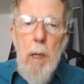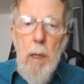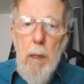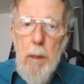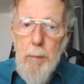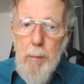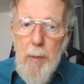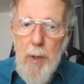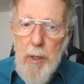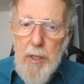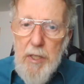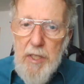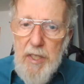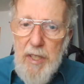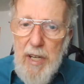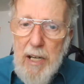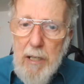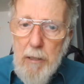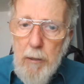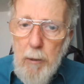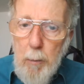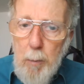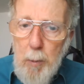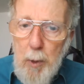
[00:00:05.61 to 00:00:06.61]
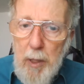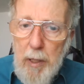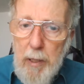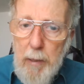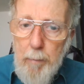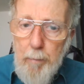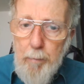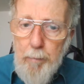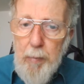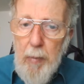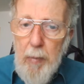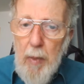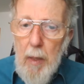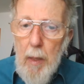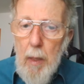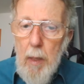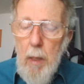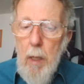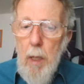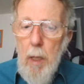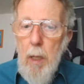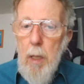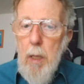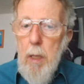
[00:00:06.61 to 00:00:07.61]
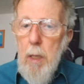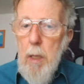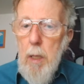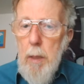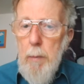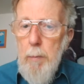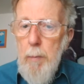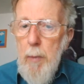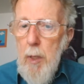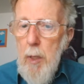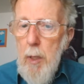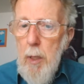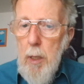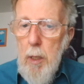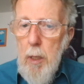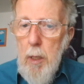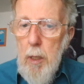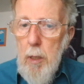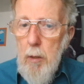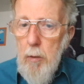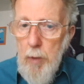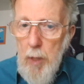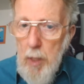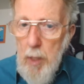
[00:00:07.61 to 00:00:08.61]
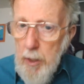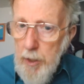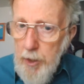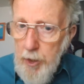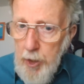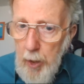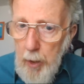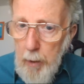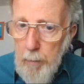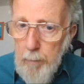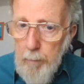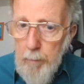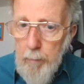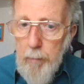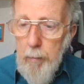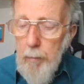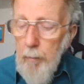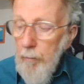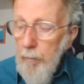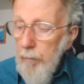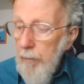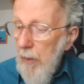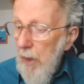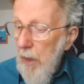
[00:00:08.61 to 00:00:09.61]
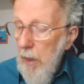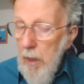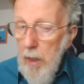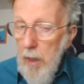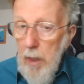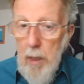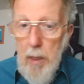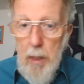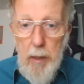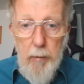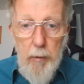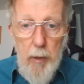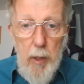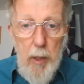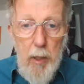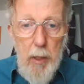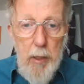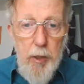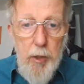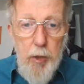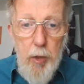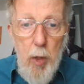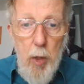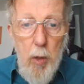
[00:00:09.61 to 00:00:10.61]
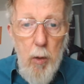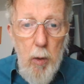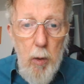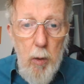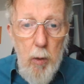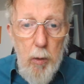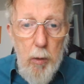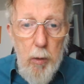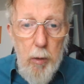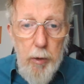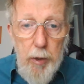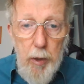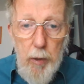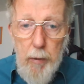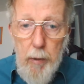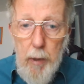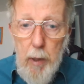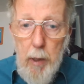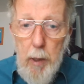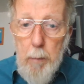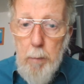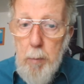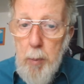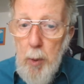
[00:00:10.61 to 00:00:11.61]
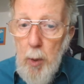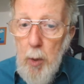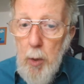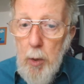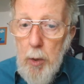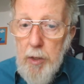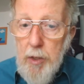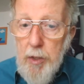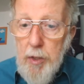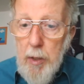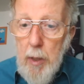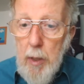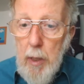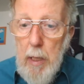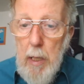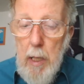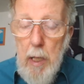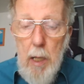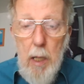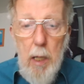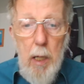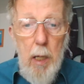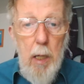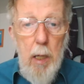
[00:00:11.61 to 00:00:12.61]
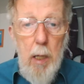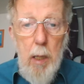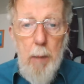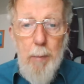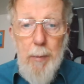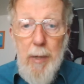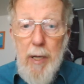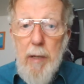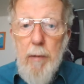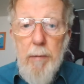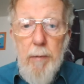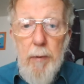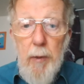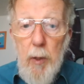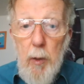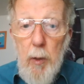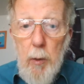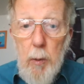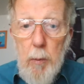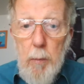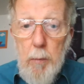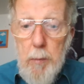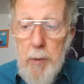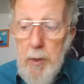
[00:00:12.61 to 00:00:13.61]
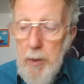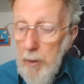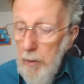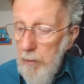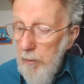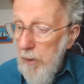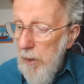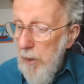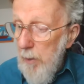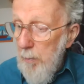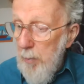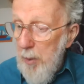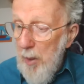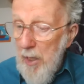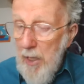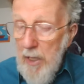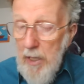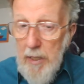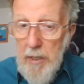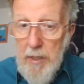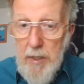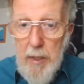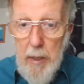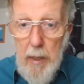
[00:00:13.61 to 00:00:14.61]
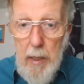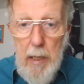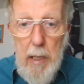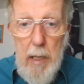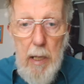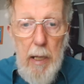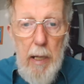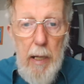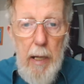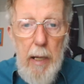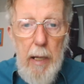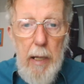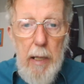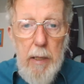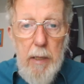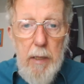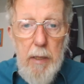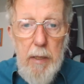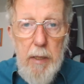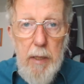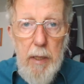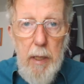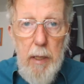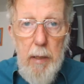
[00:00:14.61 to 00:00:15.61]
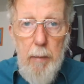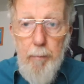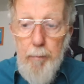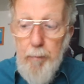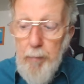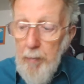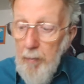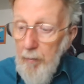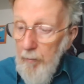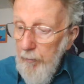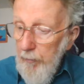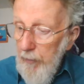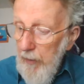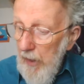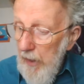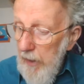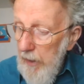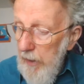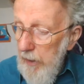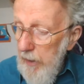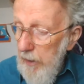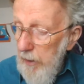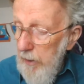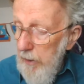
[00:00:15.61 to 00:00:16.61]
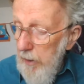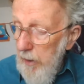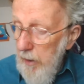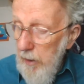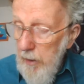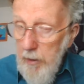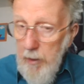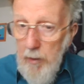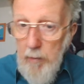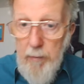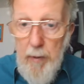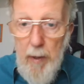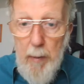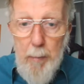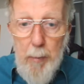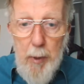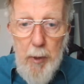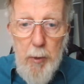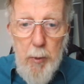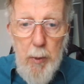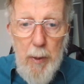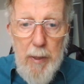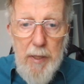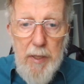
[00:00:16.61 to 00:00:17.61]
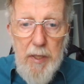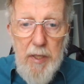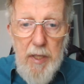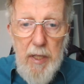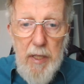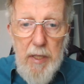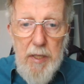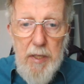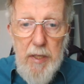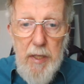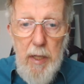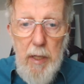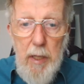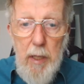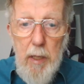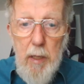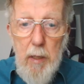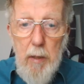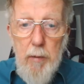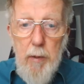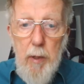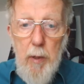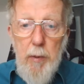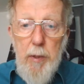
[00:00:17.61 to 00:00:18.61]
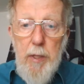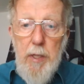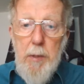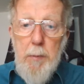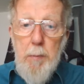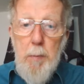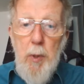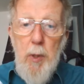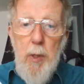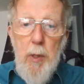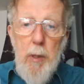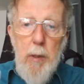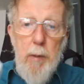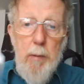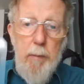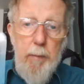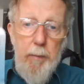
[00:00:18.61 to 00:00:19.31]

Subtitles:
I'm Mike Scantlebury. I'm a writer. I write songs, I write books, I make films, I write plays. And in November 2016, I wrote this book,